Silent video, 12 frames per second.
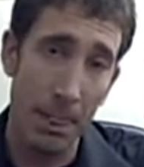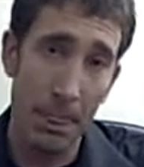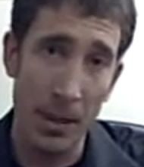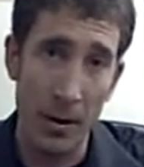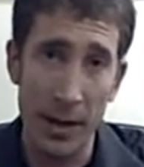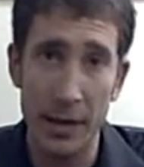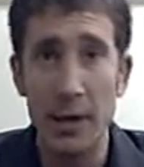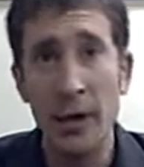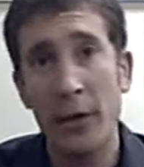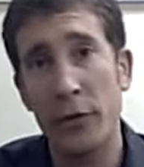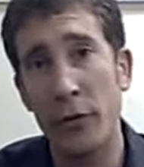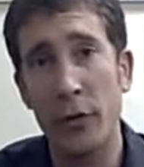Right?
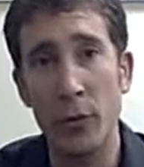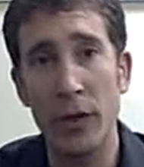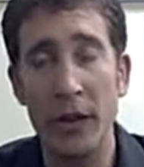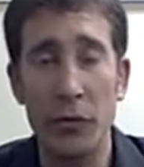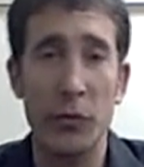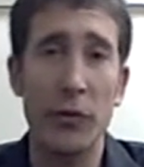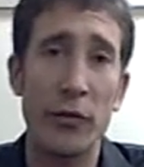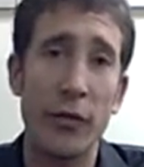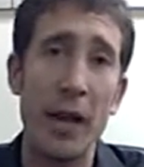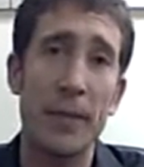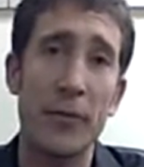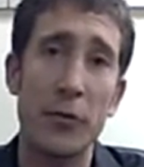So that's what
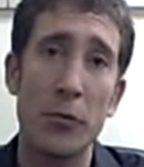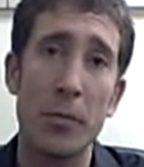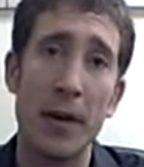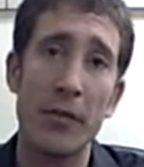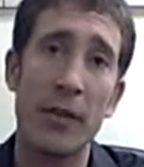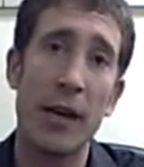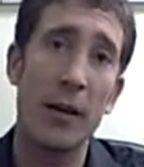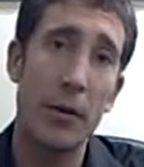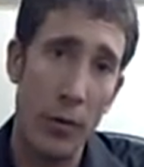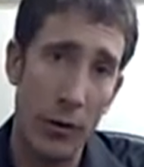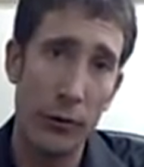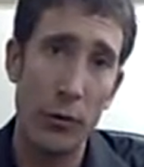establishing your baseline.
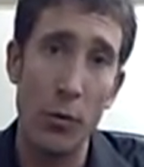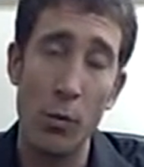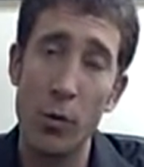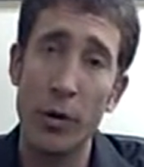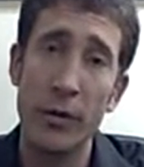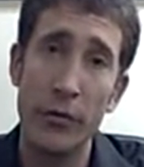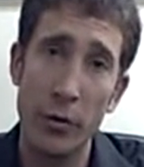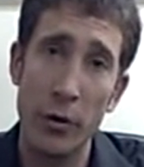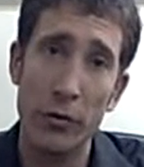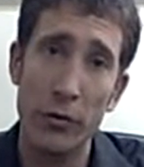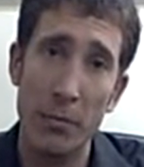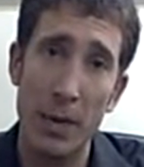Also, wanted to
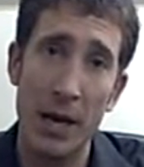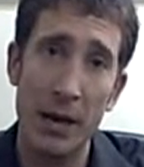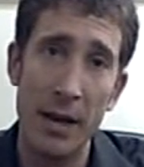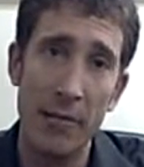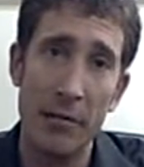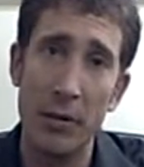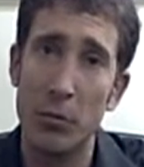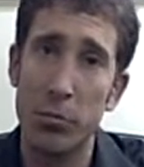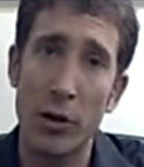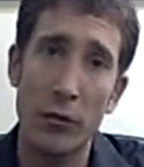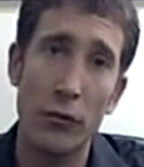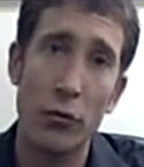talk to you about not feeling
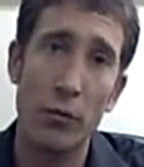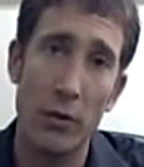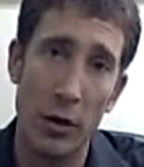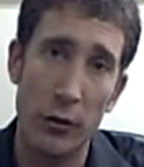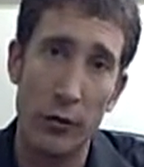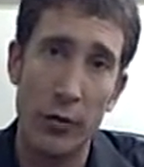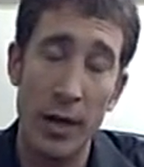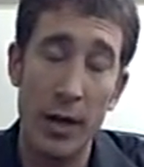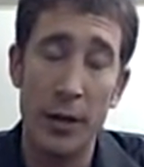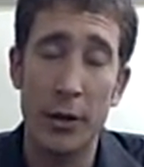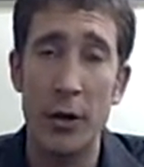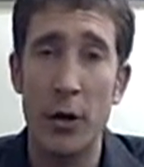pressured or rushed.
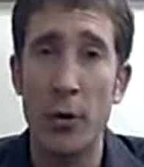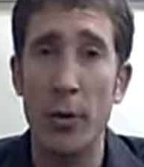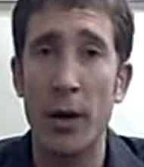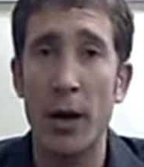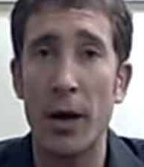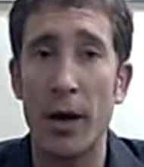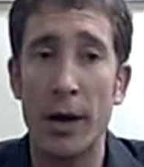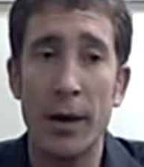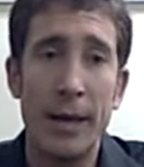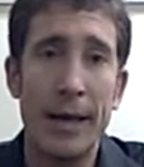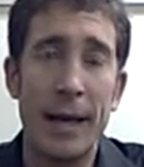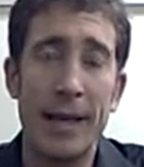
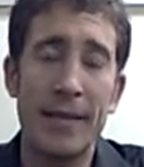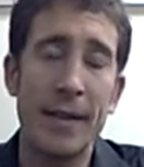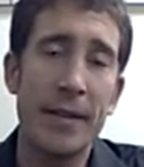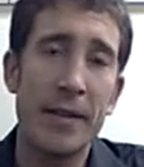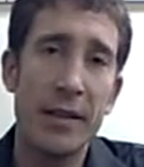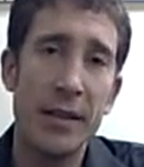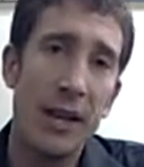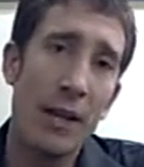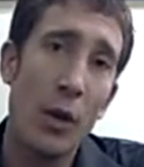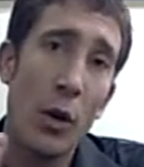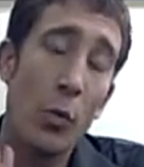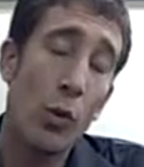At the end of the
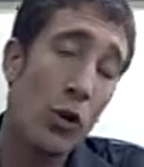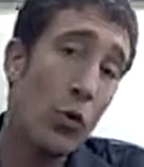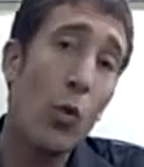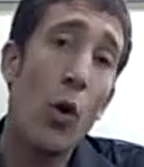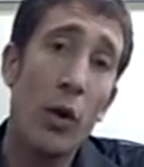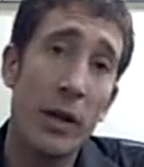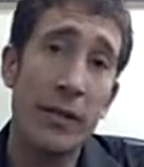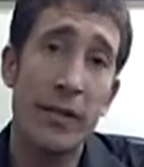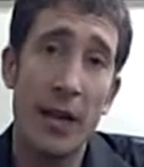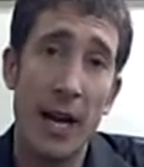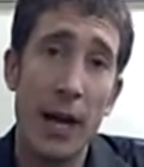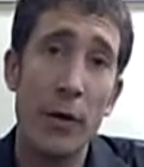day, when you walk into
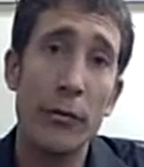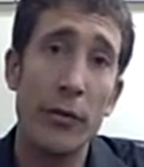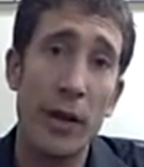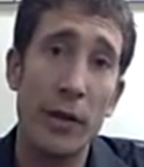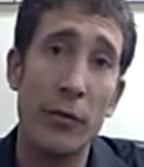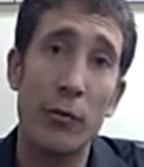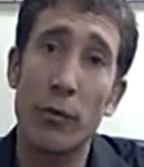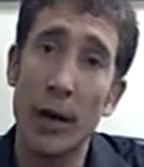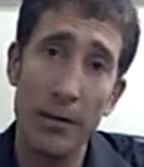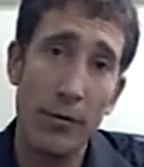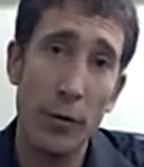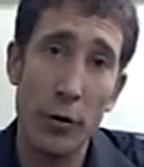the house that is
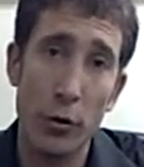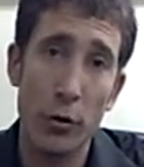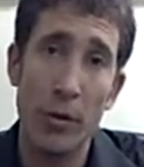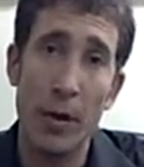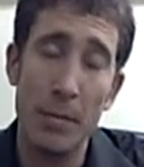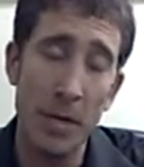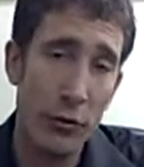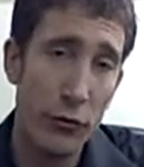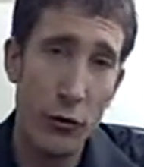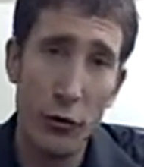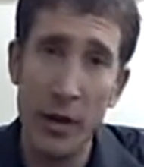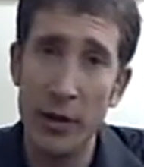right for you, that meets
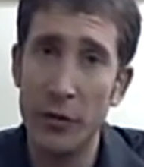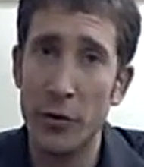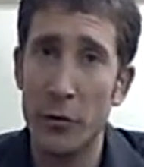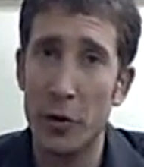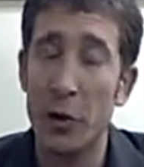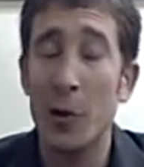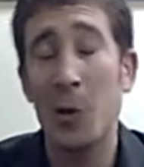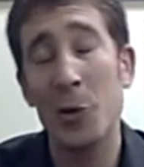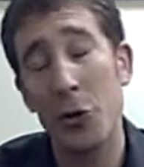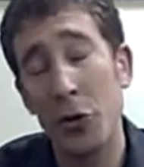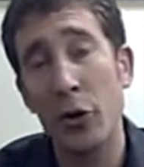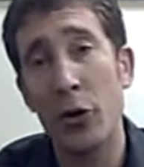your criteria,
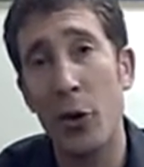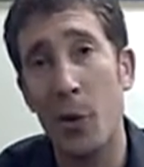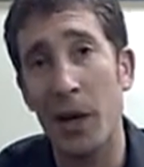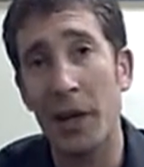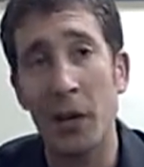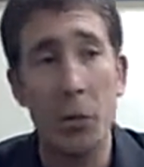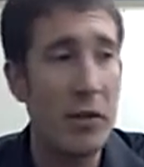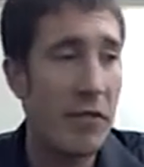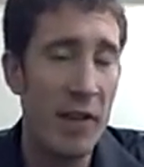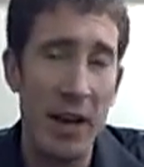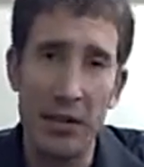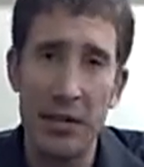you're going to know it. And we
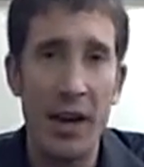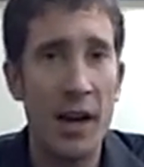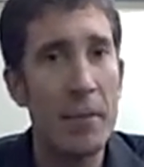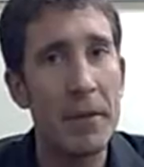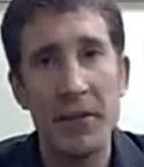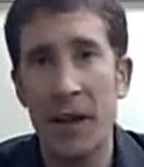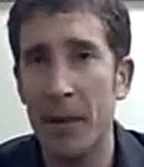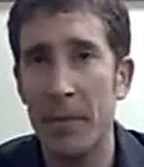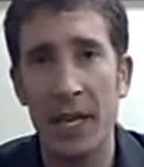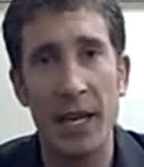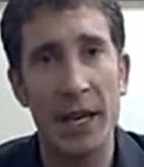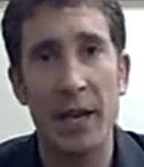found time and time
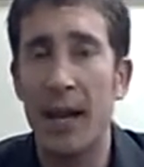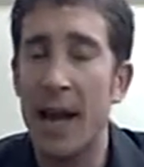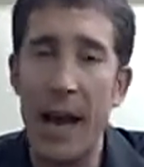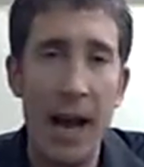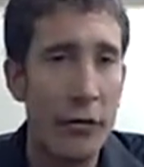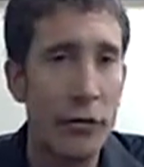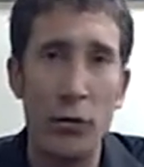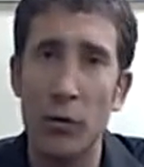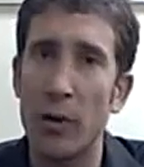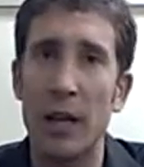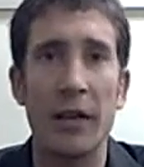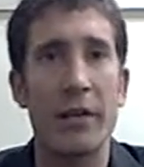again, ask your
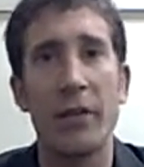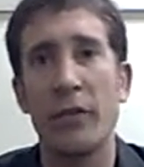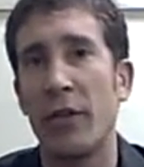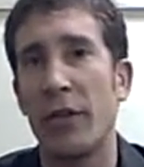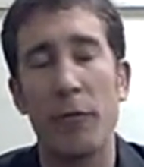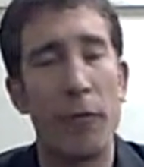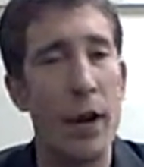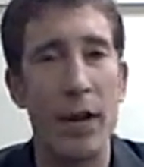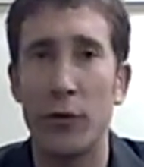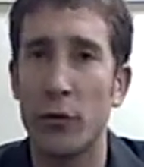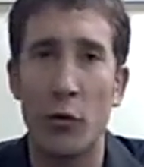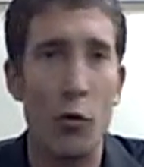relatives,
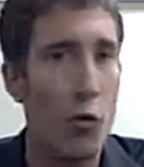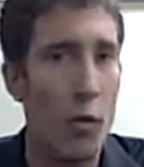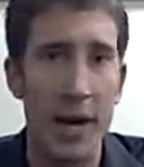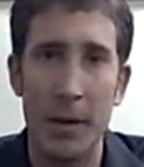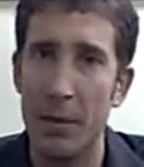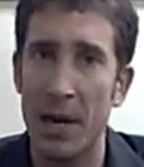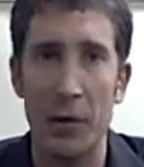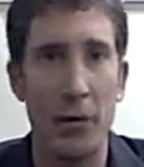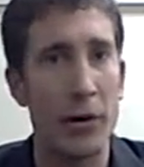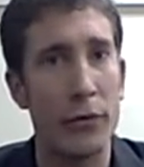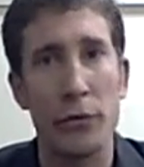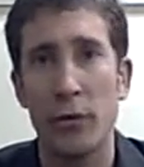friends,
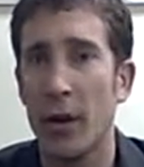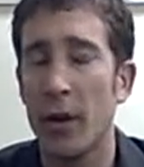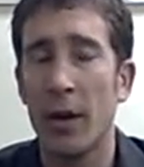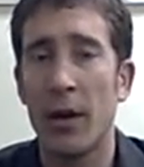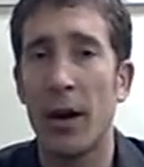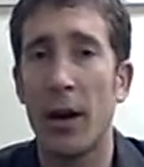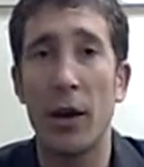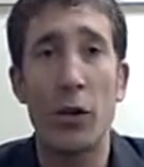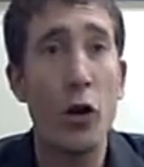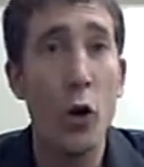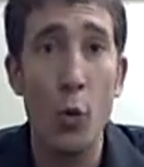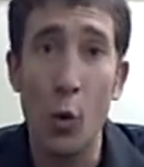grandparents,
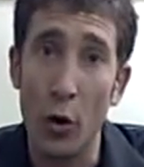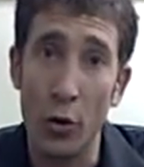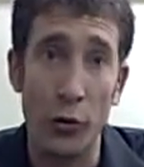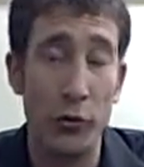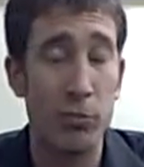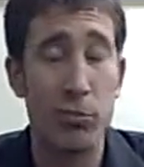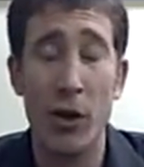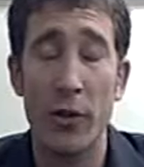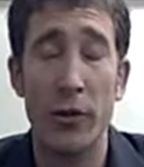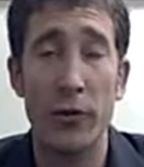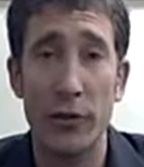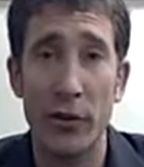co-workers,
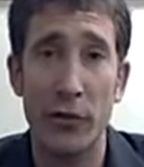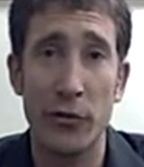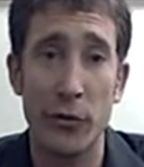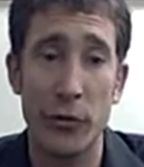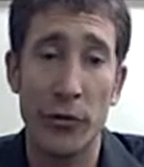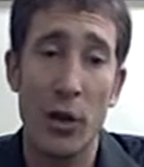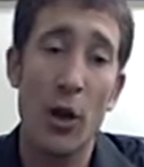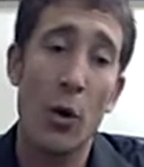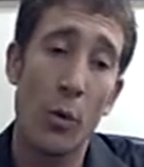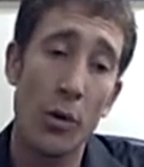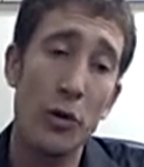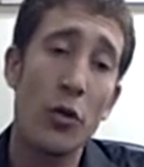brothers, sisters.
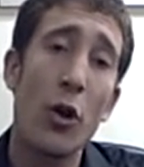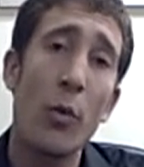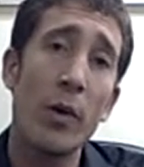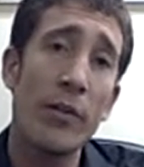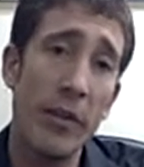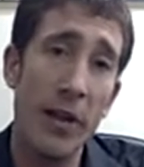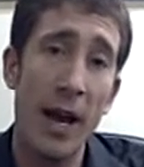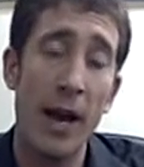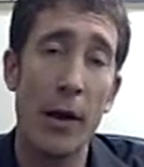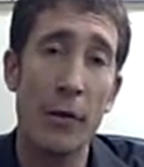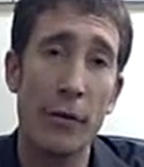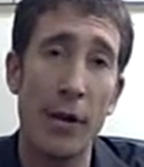When you go into the
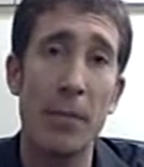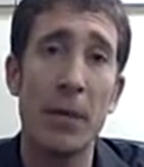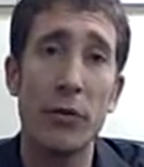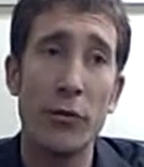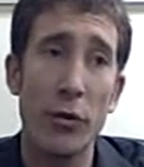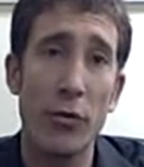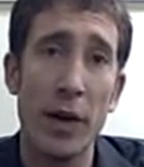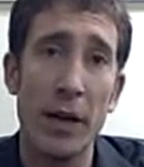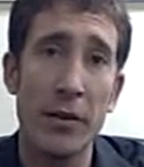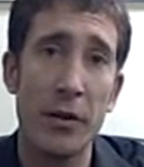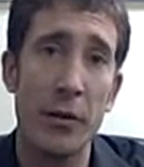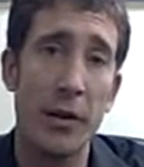house that meets your
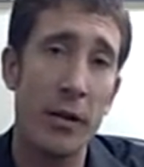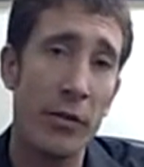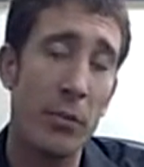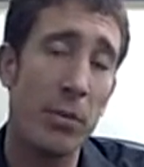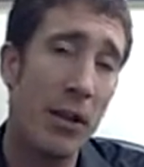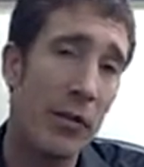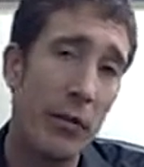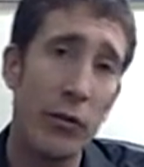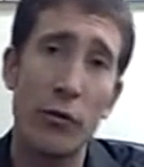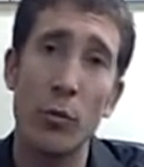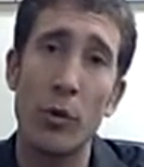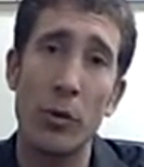criteria, it's a place
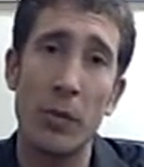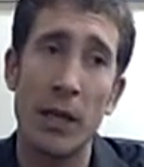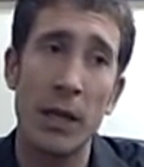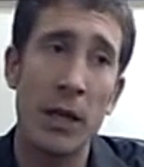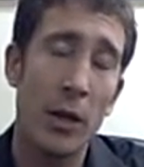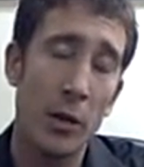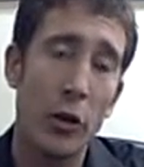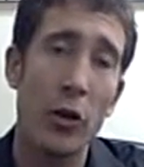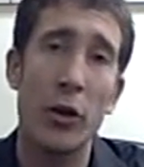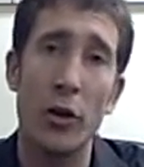that you want to be, you're going